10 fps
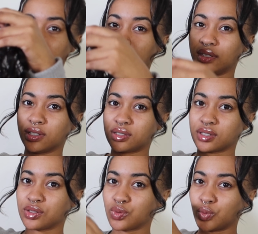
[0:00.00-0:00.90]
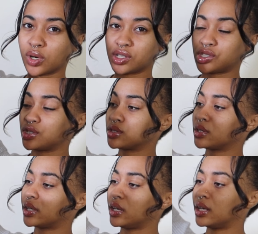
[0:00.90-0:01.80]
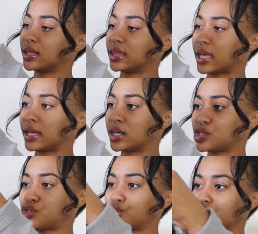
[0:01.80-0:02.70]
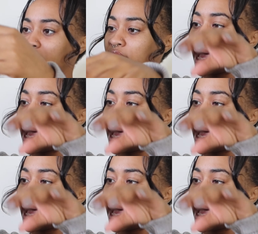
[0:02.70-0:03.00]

This is what she's looking like straight